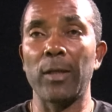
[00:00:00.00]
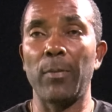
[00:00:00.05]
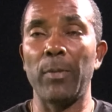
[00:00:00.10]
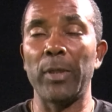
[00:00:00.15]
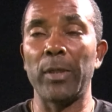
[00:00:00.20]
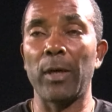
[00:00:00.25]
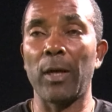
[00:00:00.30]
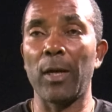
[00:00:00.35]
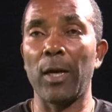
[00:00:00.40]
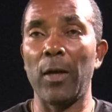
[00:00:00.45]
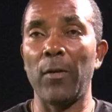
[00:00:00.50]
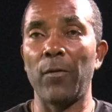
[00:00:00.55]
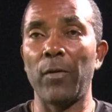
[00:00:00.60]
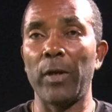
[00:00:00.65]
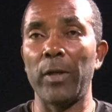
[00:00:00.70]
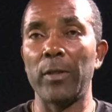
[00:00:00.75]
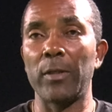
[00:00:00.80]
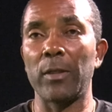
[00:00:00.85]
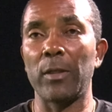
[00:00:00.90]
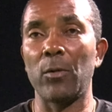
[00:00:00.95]
a bit of
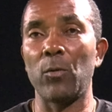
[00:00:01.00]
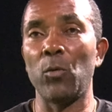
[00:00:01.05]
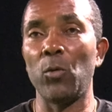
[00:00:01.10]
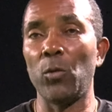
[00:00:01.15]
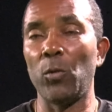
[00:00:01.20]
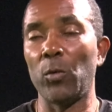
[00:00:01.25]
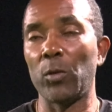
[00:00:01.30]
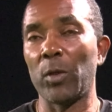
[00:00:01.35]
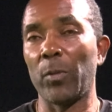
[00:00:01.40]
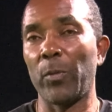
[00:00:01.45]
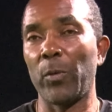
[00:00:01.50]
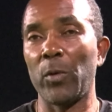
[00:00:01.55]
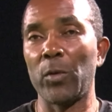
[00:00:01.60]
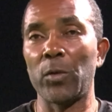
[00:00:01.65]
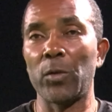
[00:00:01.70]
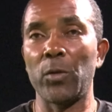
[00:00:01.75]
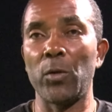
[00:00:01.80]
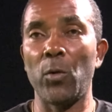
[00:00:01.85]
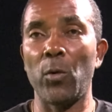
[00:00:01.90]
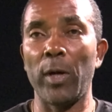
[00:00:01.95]
confidence in who was
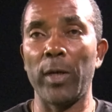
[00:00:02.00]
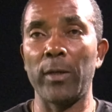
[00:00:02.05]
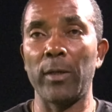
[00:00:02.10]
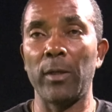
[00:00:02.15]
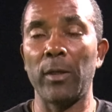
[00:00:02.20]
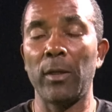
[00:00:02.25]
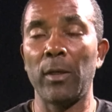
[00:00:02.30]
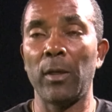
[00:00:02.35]
supposed to do what.